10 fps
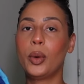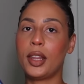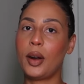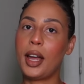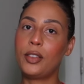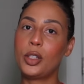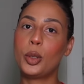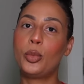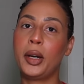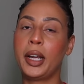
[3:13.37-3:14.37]
without having
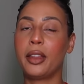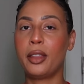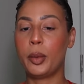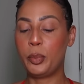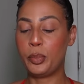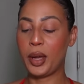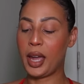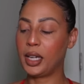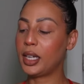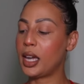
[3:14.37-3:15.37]
to break the
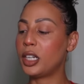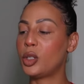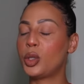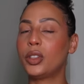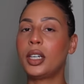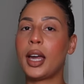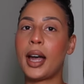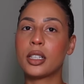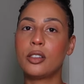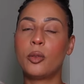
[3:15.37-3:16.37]
bank, and I just feel like
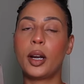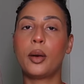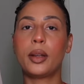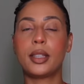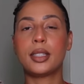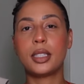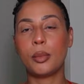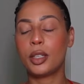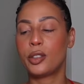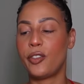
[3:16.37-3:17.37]
activewear with this
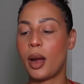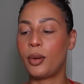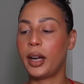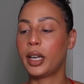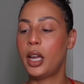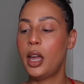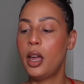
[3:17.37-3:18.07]
seamless fabric